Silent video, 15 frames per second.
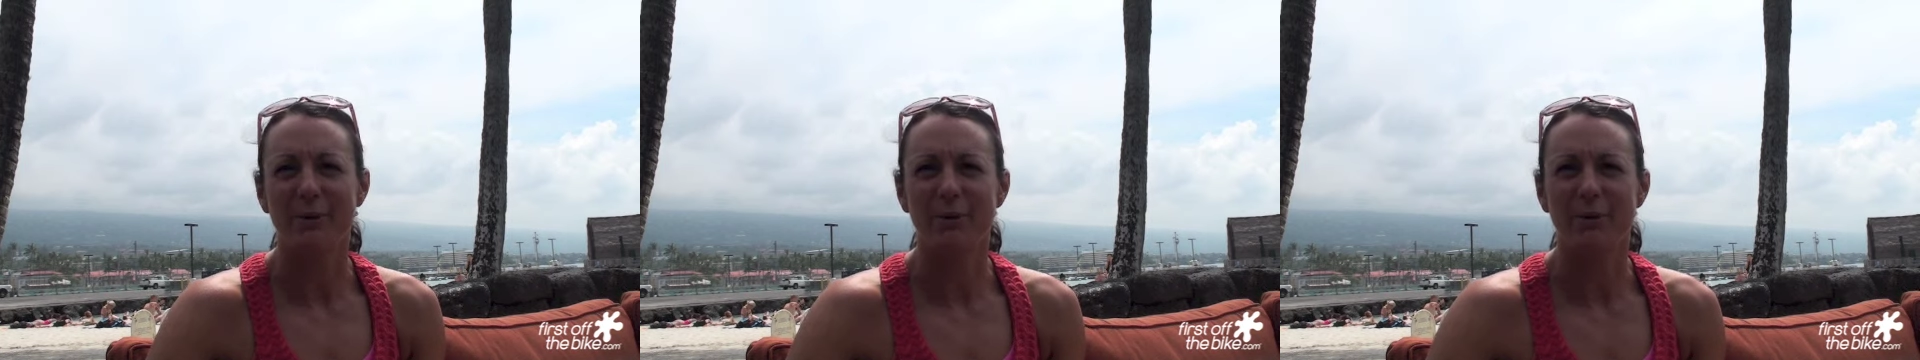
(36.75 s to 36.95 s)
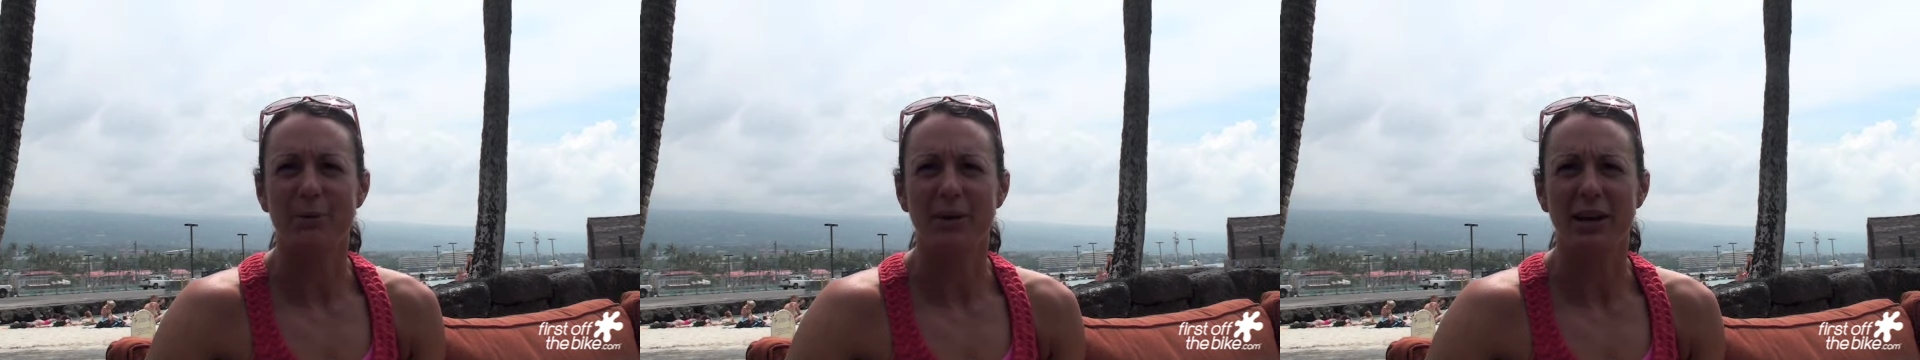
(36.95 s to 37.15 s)
It
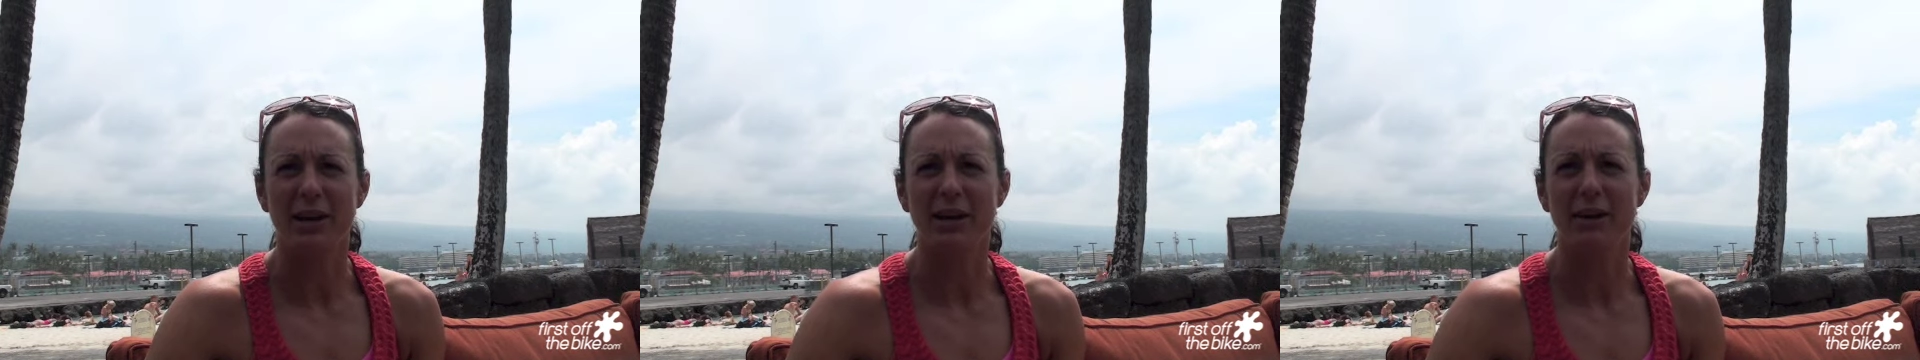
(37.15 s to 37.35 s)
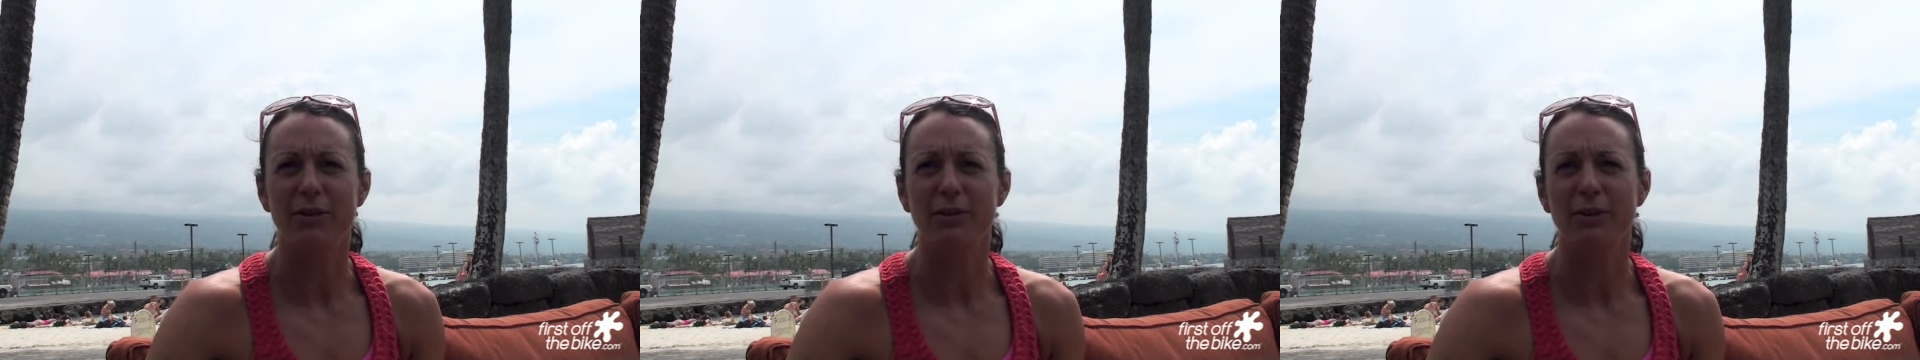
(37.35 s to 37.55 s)
was
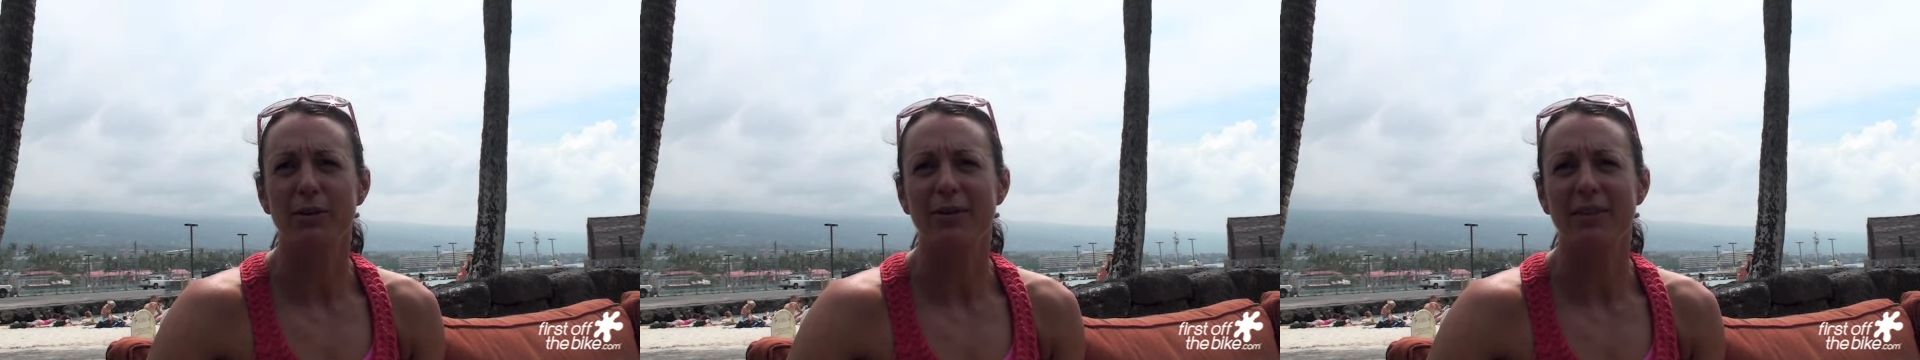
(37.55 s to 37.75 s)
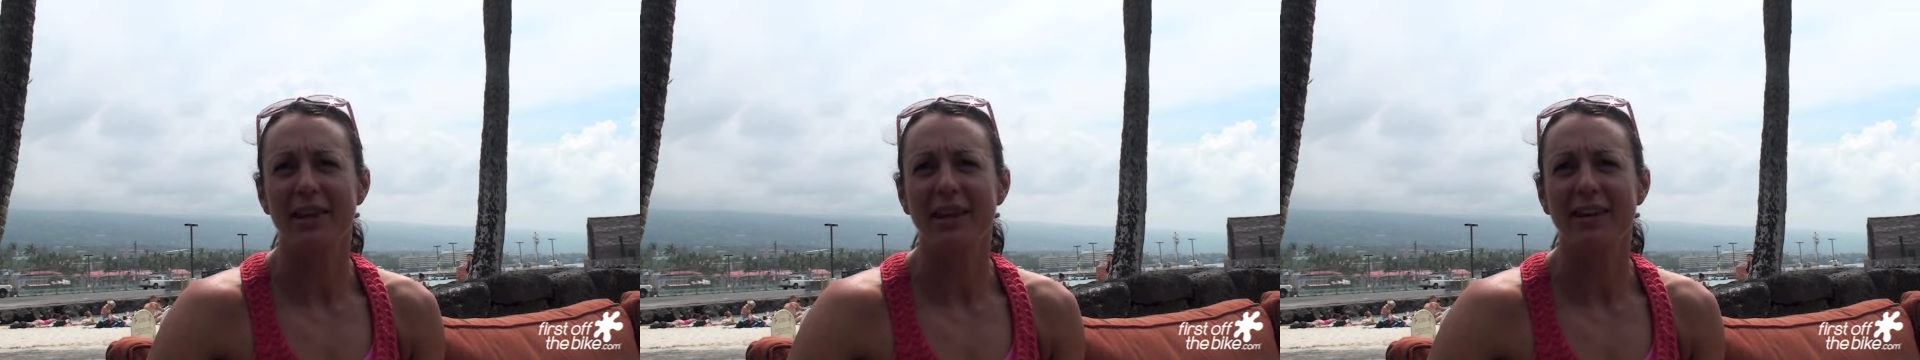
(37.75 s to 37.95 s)
pretty
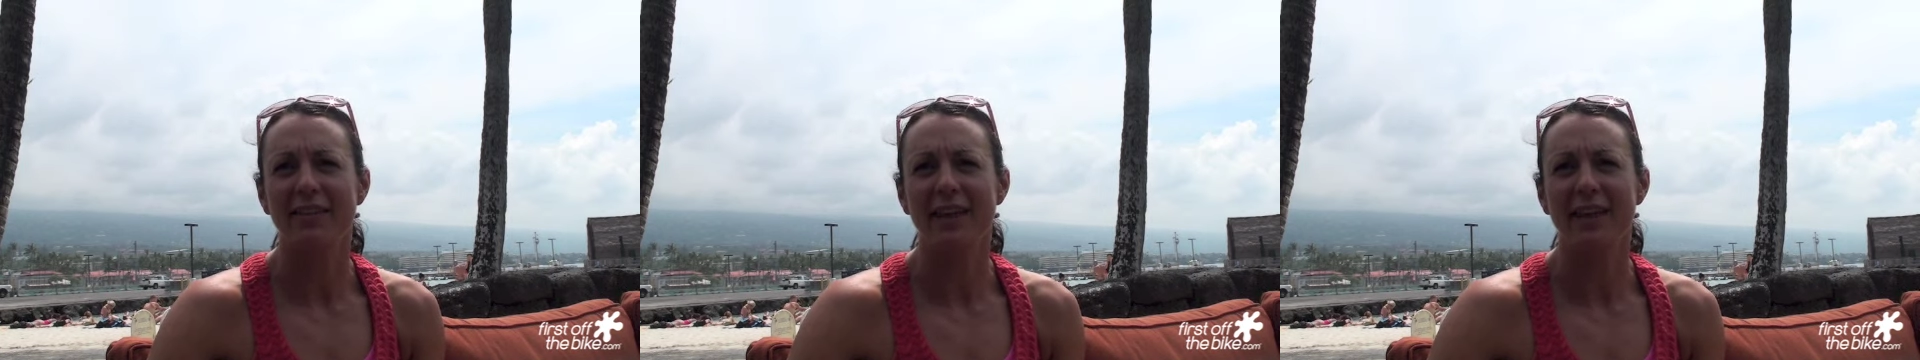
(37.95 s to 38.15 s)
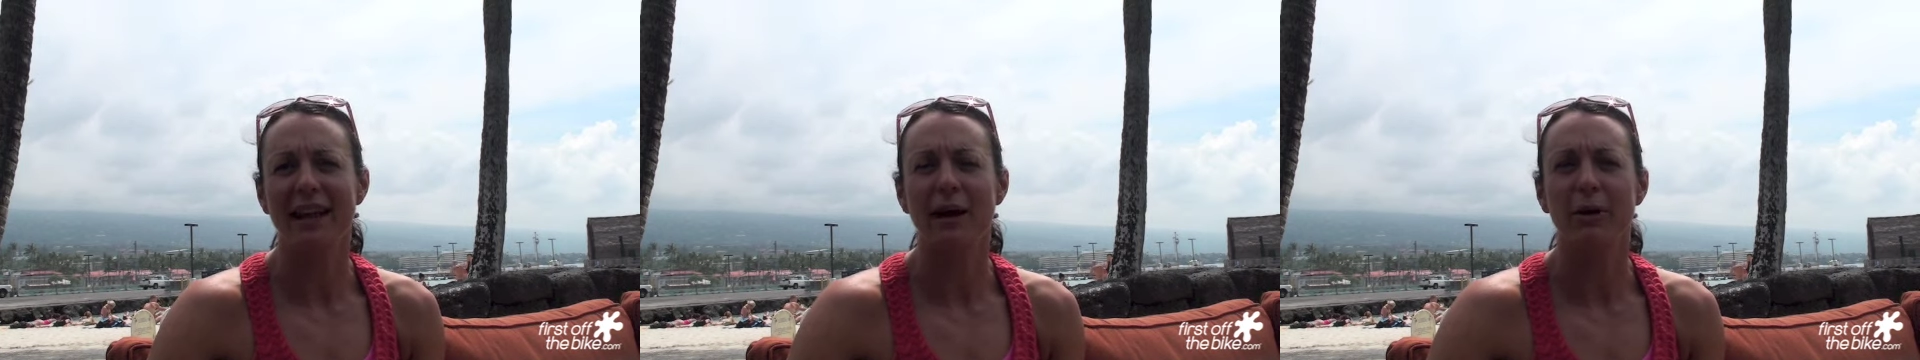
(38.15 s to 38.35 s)
cruisy,
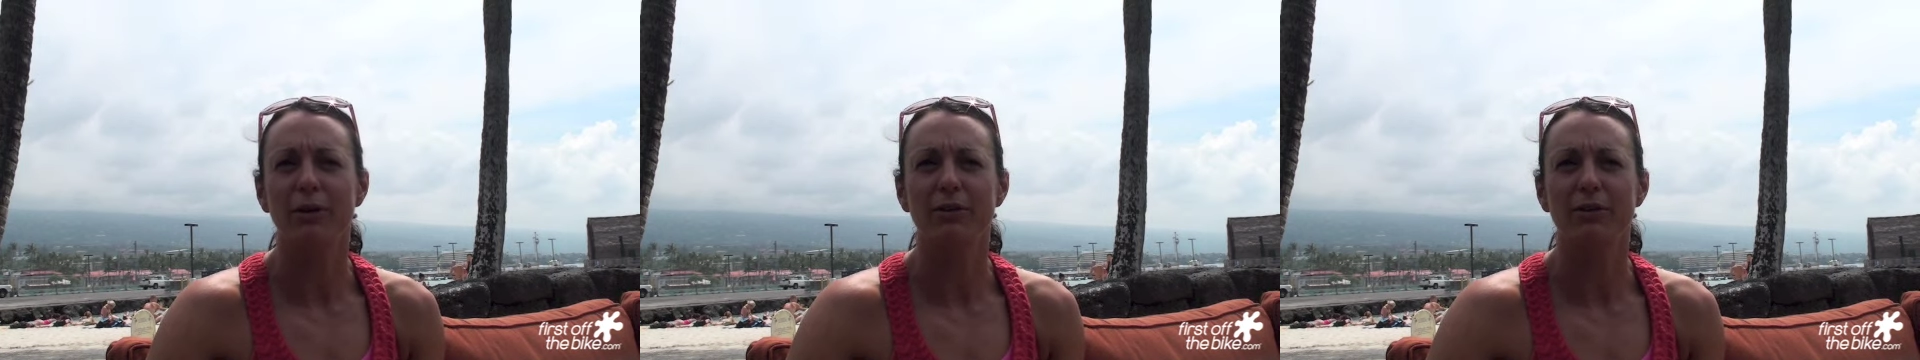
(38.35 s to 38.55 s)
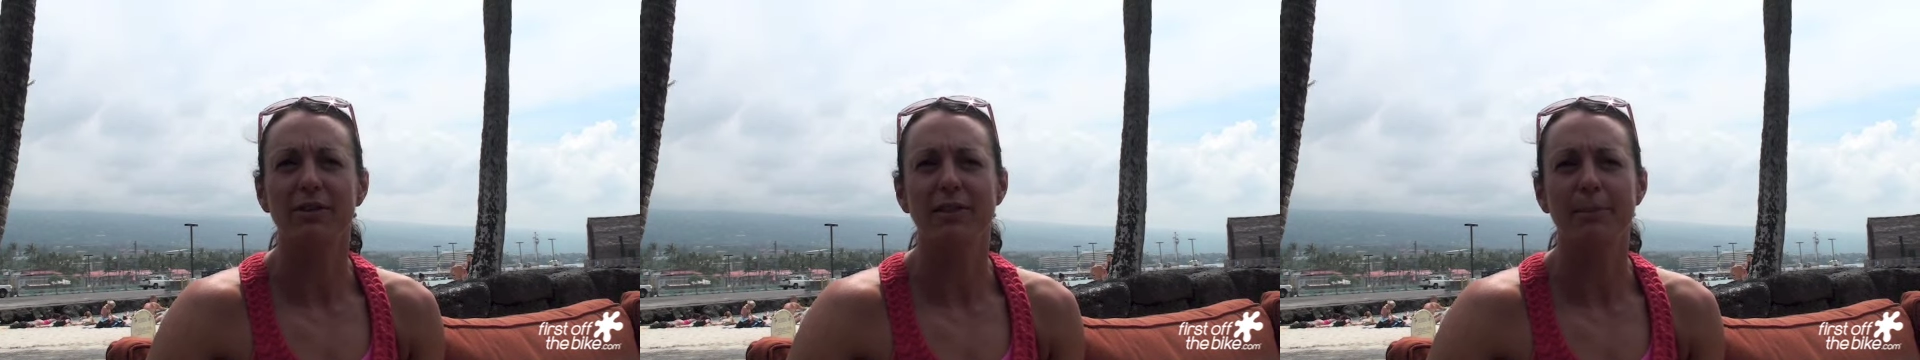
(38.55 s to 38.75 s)
and then out
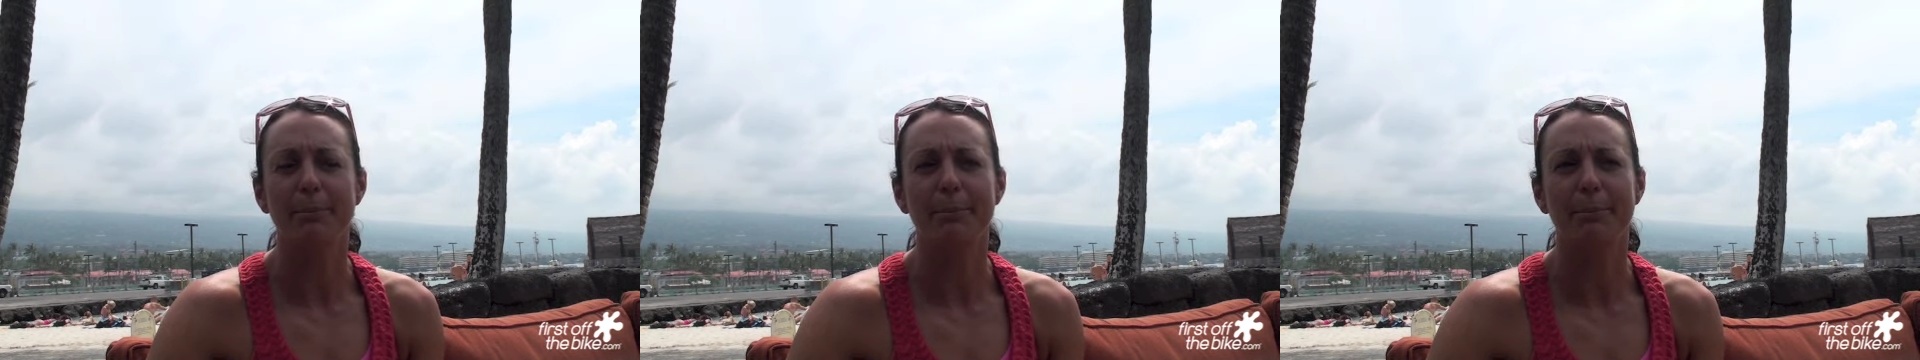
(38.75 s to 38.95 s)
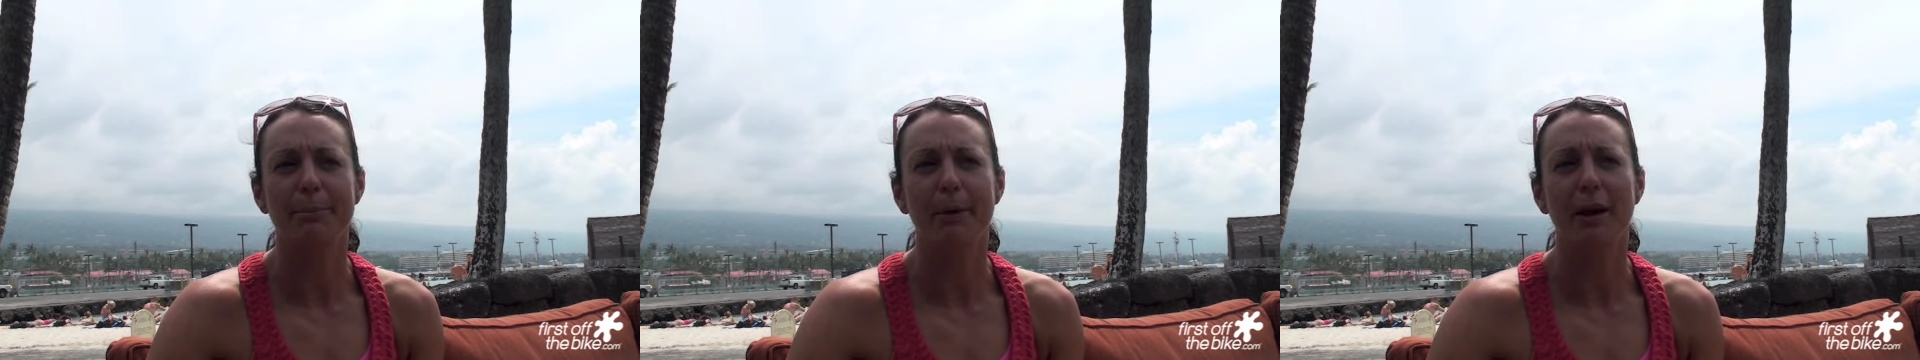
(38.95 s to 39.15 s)
onto the
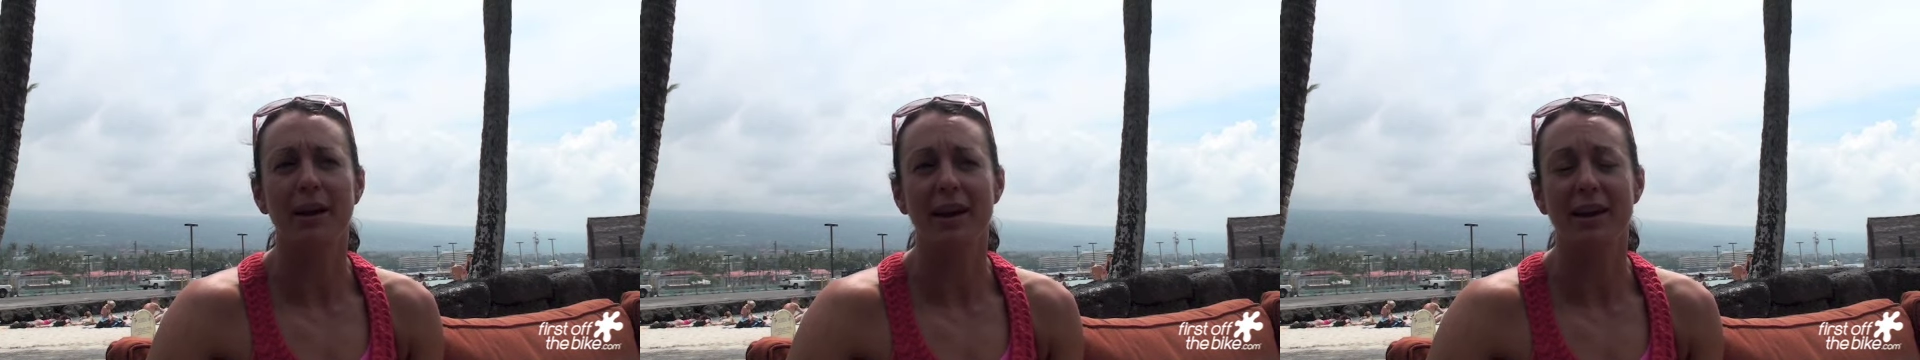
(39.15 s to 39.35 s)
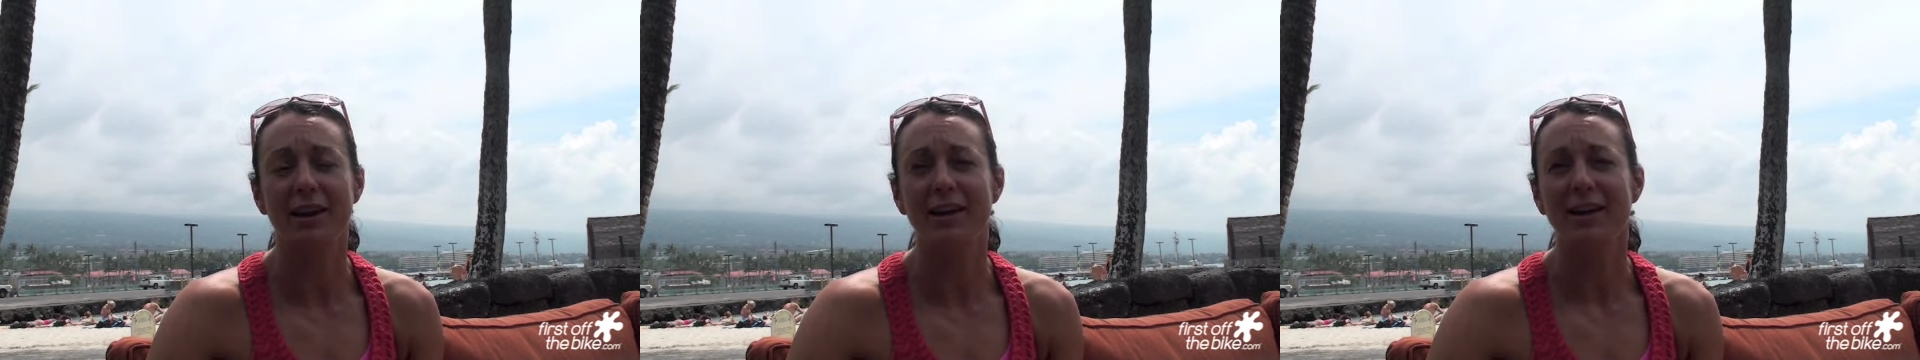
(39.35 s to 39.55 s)

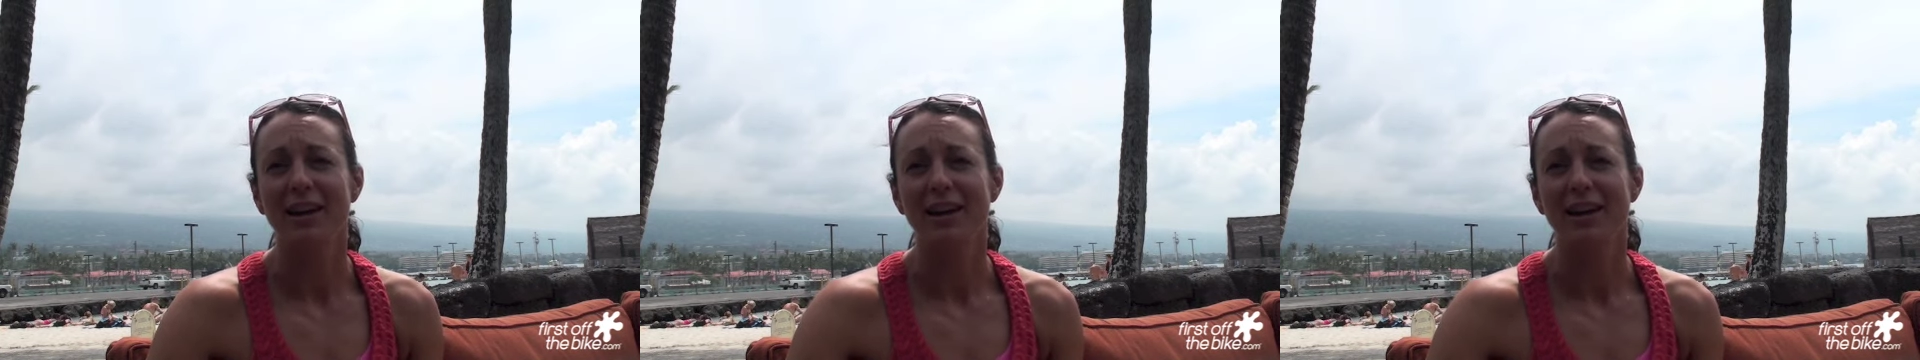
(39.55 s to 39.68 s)
bike.